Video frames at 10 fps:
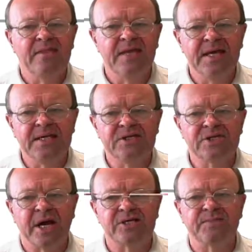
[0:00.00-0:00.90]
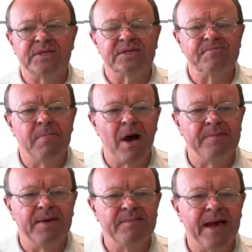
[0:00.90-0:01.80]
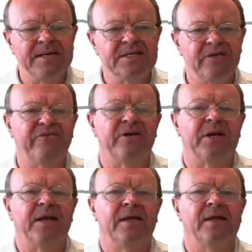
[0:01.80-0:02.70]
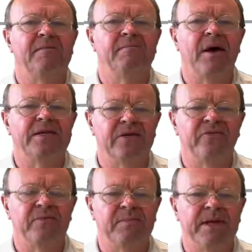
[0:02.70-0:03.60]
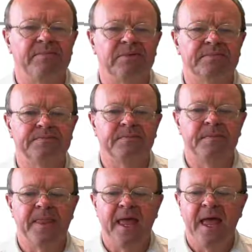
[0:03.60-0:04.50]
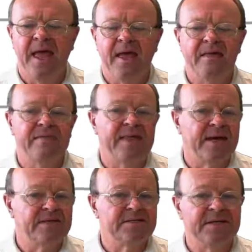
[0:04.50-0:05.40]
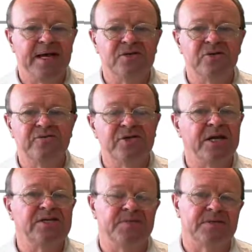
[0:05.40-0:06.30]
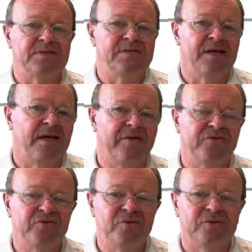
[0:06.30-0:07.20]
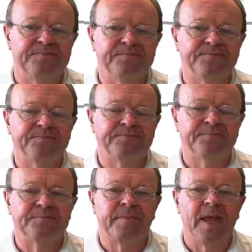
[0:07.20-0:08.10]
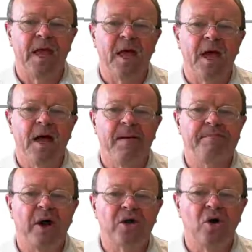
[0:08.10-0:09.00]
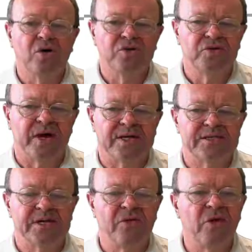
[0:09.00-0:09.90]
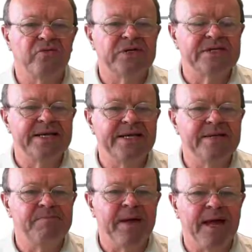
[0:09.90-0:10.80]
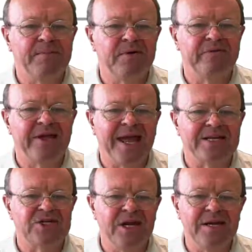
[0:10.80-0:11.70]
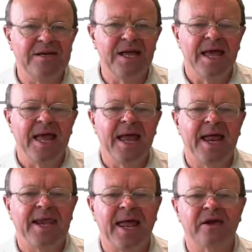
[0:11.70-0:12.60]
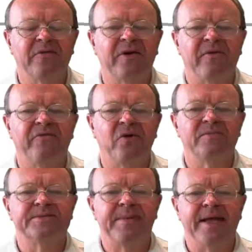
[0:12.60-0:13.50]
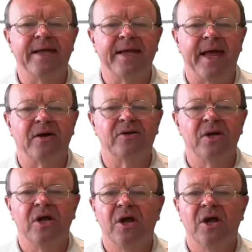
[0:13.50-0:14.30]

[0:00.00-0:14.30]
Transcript: These judgments might be made differently by different people. That is the nature of judgments, after all. By contrast, the receipt and payment of cash in and out of our firm's bank account